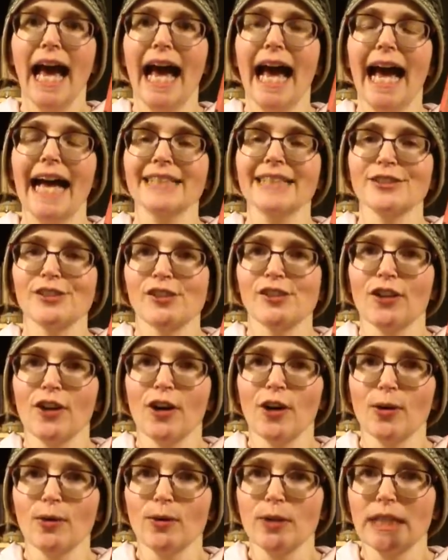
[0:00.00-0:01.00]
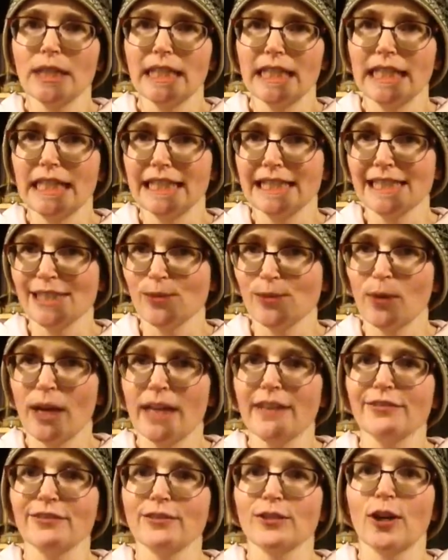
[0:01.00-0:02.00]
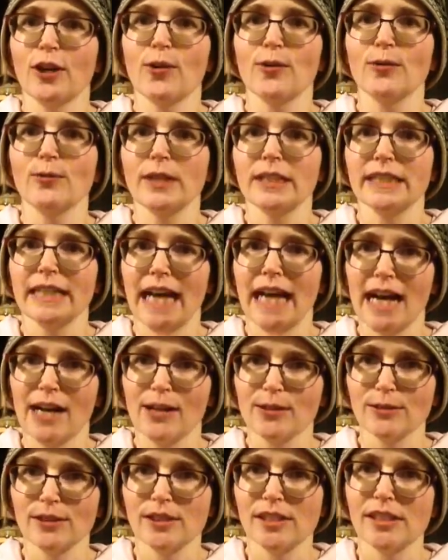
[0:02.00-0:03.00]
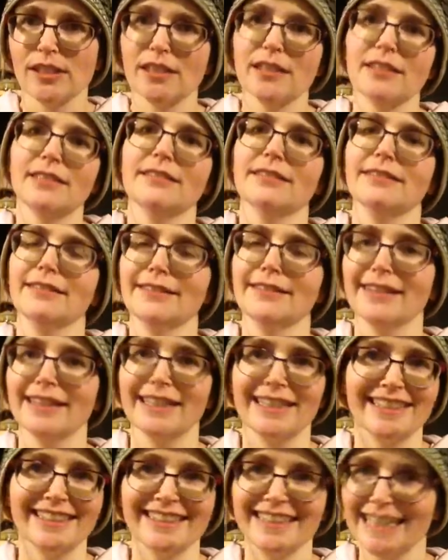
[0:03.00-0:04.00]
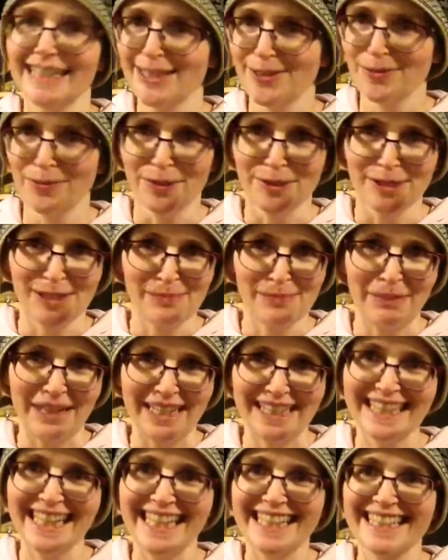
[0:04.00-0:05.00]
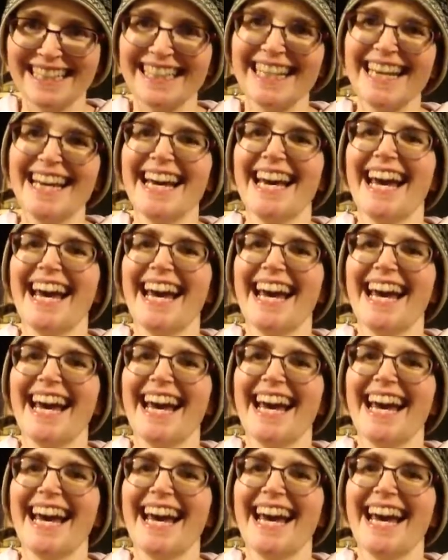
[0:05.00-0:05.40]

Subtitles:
And so he and his wife go and rent a house in the woods by a lake.